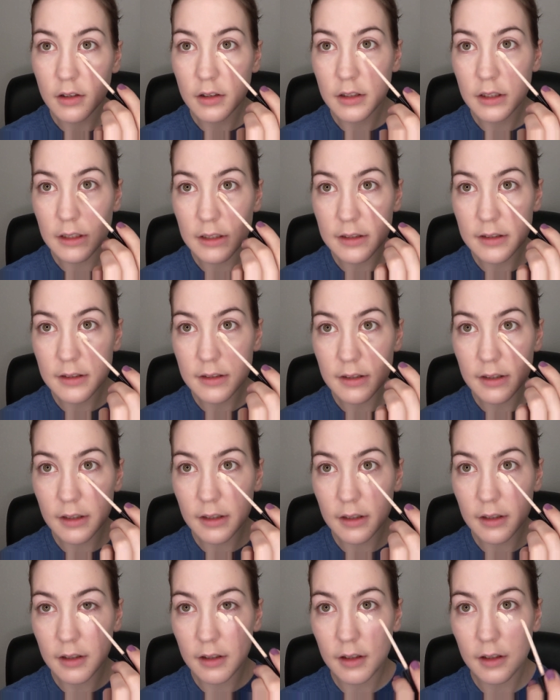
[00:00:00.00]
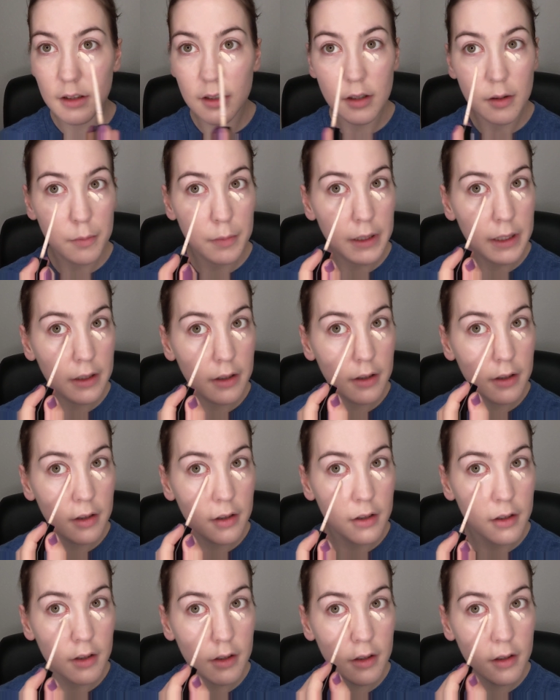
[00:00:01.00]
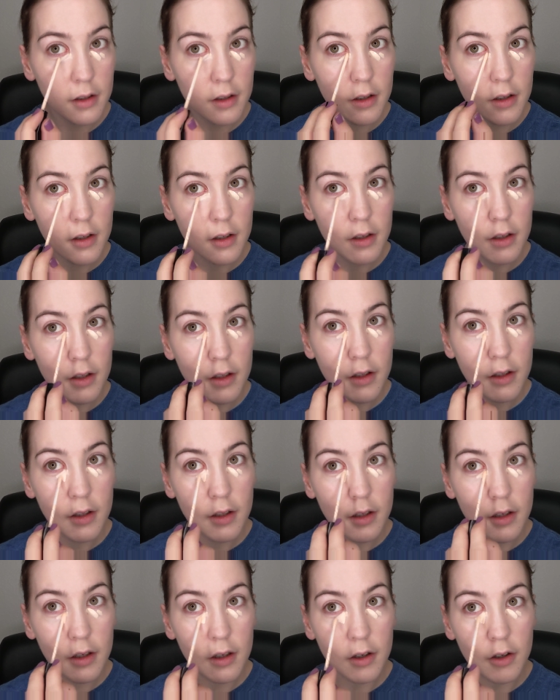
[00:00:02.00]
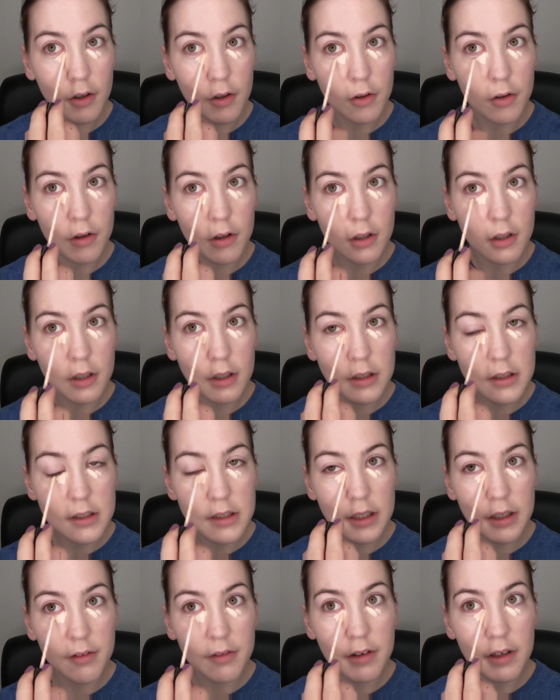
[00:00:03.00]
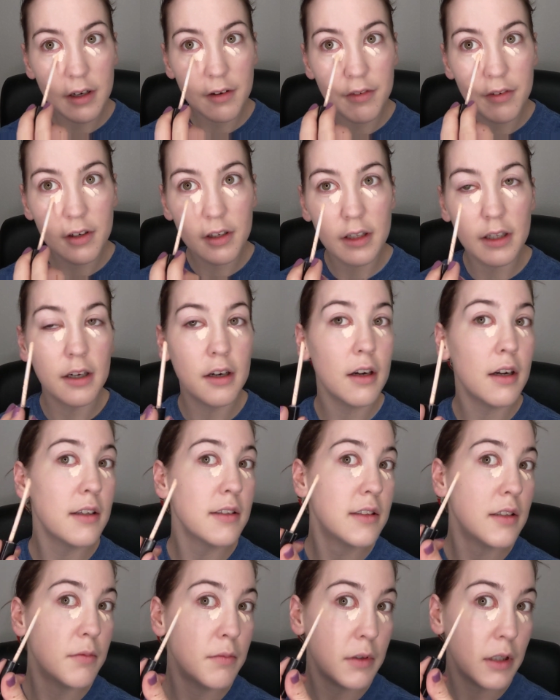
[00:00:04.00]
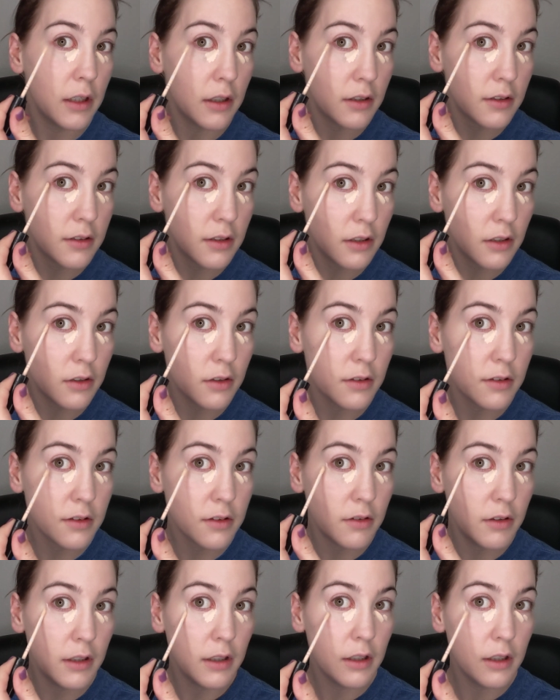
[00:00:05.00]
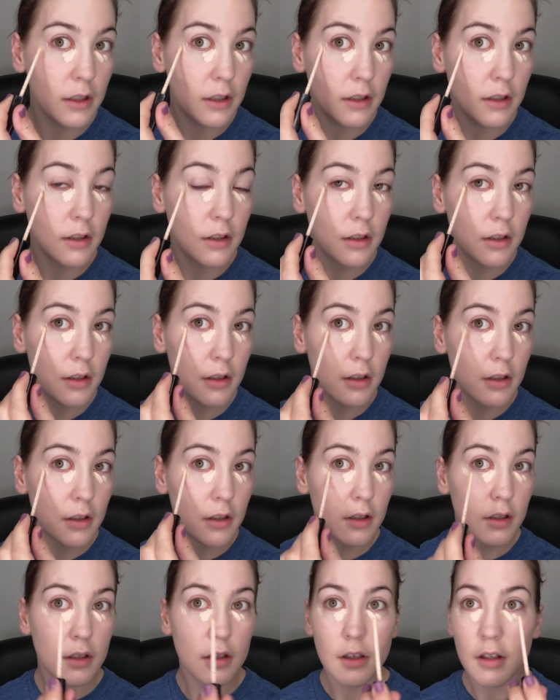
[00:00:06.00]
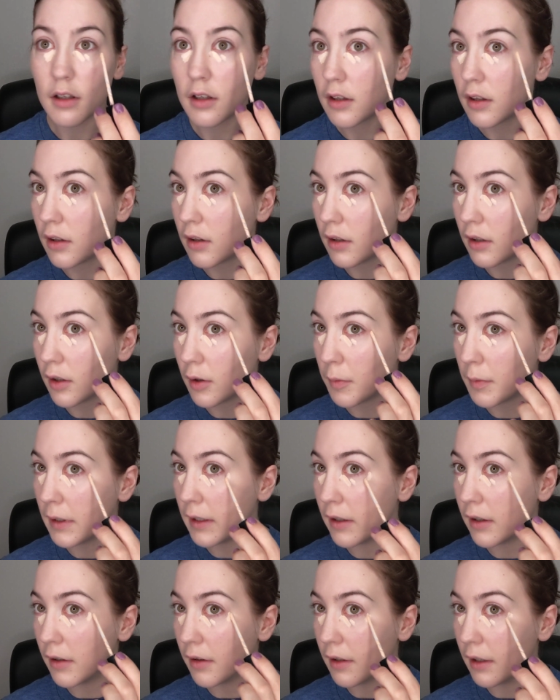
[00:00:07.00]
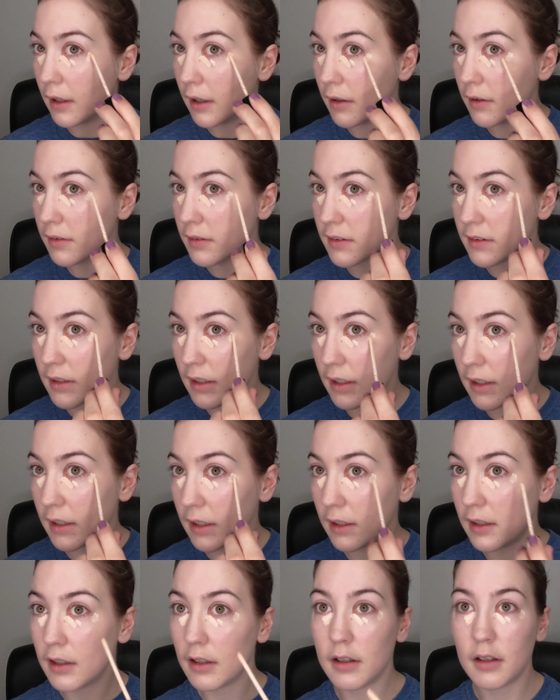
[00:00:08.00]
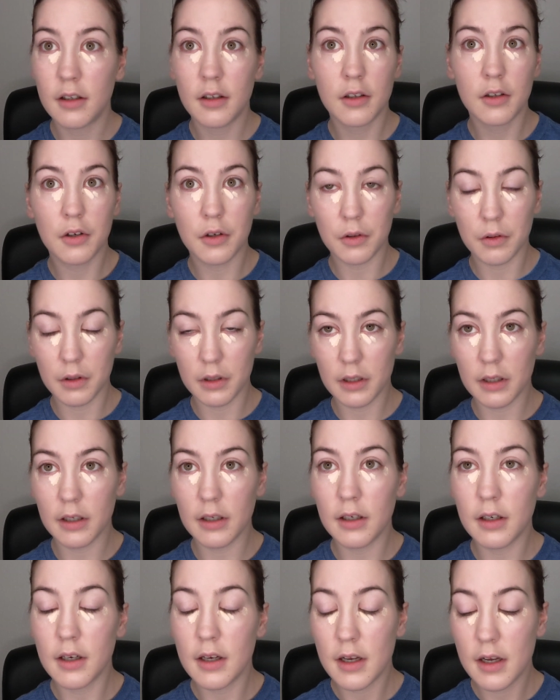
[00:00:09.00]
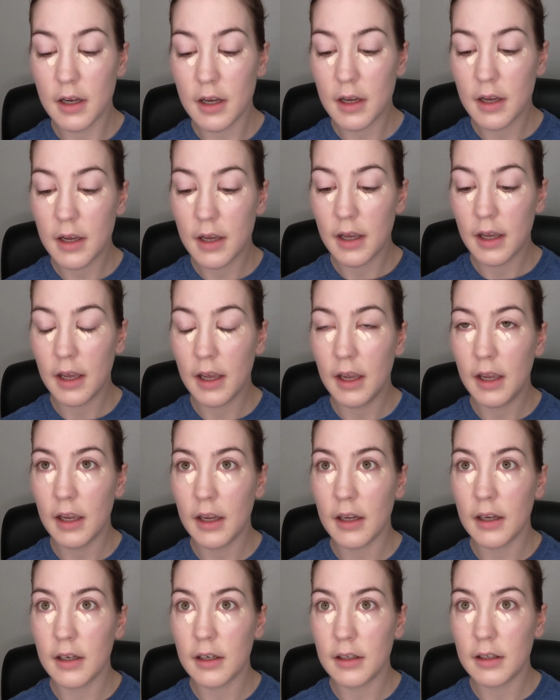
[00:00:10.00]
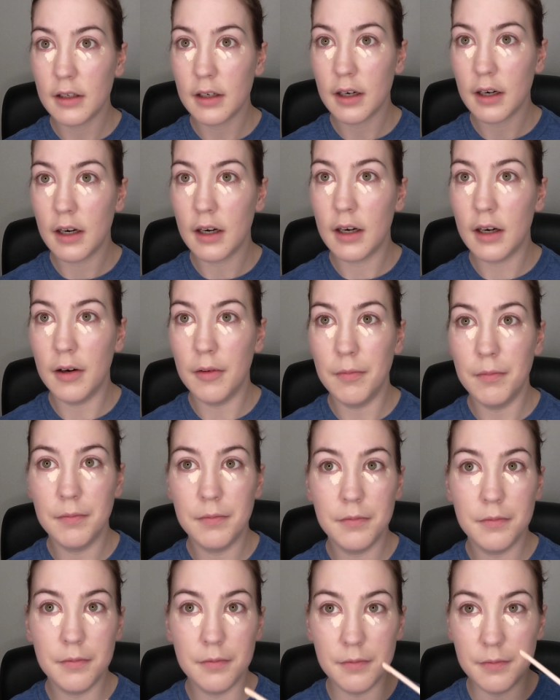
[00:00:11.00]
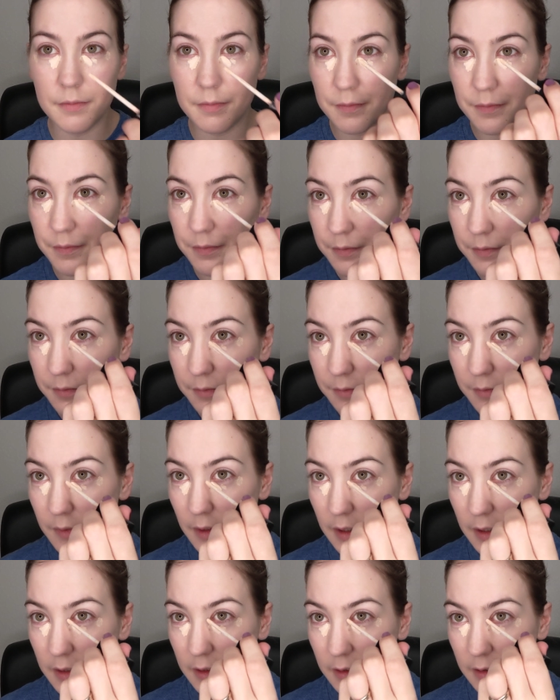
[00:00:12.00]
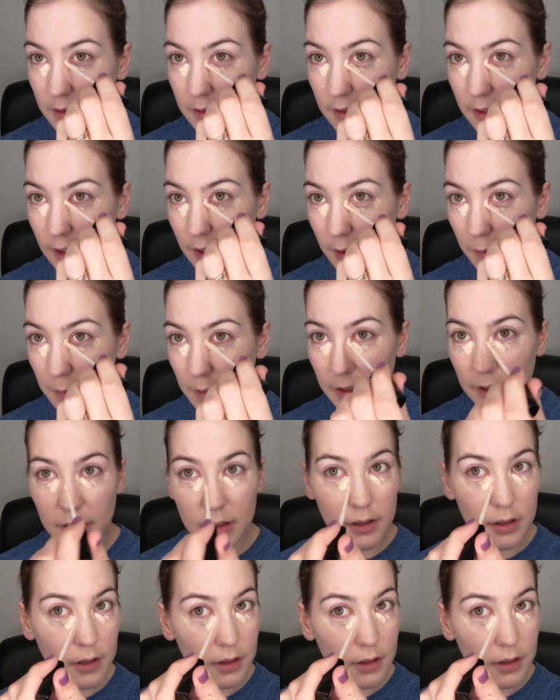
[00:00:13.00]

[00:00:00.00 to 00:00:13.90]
just a little bit in her corners. Definitely got some dark circles going on. A little bit on the outside corner. And I'll do a teeny bit